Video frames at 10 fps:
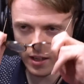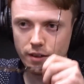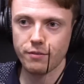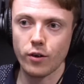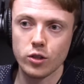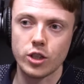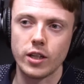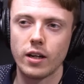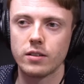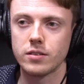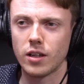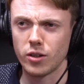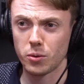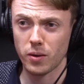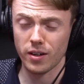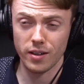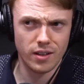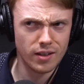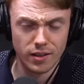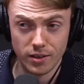I can function. I know where.
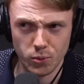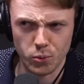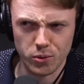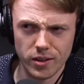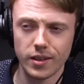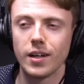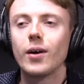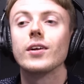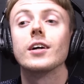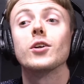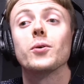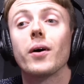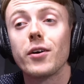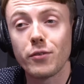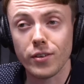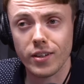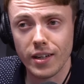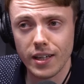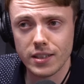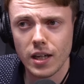I know where everything
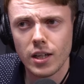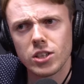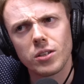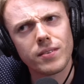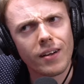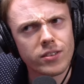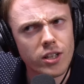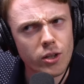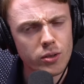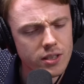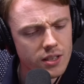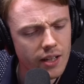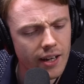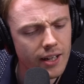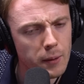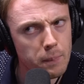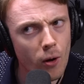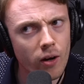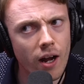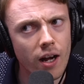is. Sometimes I go slightly
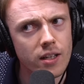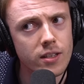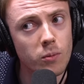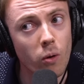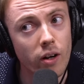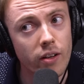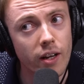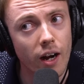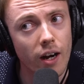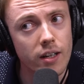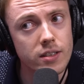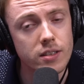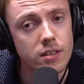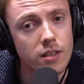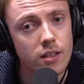bong-eyed in one of the eyes.